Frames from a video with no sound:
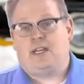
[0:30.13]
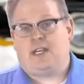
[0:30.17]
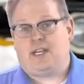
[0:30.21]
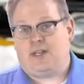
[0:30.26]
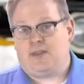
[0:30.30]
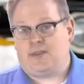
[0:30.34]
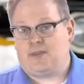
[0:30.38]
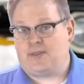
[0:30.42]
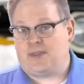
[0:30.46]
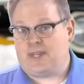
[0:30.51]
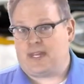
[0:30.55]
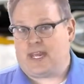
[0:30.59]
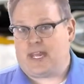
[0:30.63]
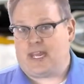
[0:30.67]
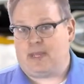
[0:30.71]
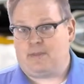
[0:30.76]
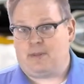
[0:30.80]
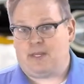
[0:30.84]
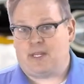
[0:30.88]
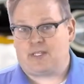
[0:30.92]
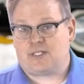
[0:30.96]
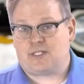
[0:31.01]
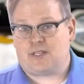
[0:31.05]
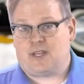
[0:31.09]
Either the
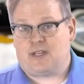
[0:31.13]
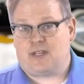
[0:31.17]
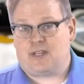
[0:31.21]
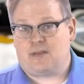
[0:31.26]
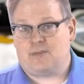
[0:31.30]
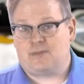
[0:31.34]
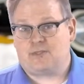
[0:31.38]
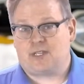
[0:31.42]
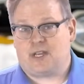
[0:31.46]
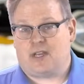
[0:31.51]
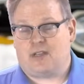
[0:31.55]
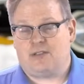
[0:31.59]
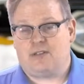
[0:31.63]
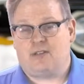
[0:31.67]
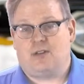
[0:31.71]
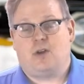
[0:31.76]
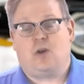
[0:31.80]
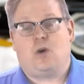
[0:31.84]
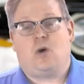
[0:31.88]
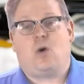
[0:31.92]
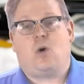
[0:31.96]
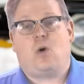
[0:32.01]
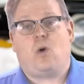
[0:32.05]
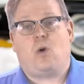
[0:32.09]
ABS light comes on
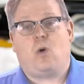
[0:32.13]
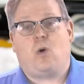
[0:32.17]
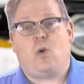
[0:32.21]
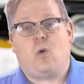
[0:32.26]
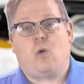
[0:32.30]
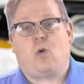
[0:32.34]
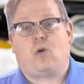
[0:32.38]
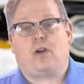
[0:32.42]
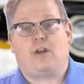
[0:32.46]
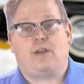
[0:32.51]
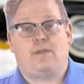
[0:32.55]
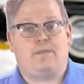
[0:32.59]
or